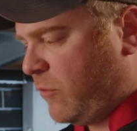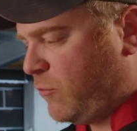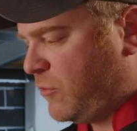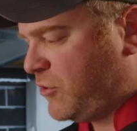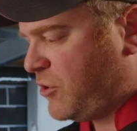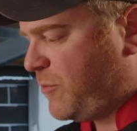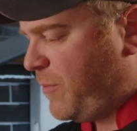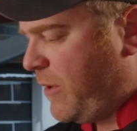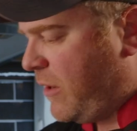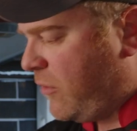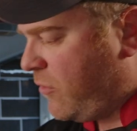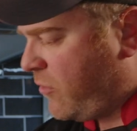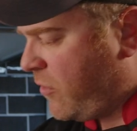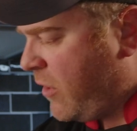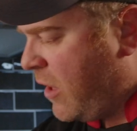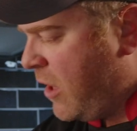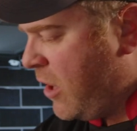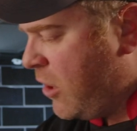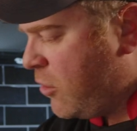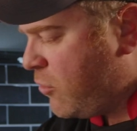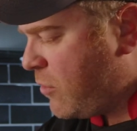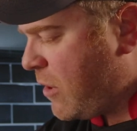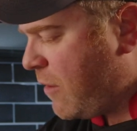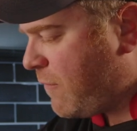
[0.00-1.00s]
which means
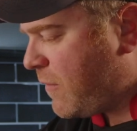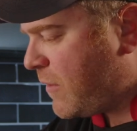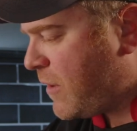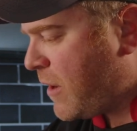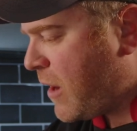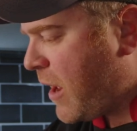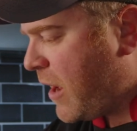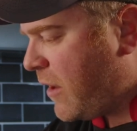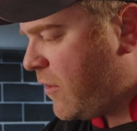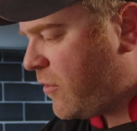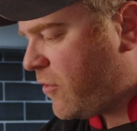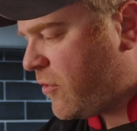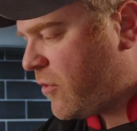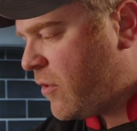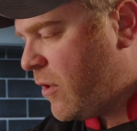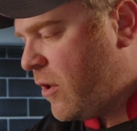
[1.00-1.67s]
you have a nice,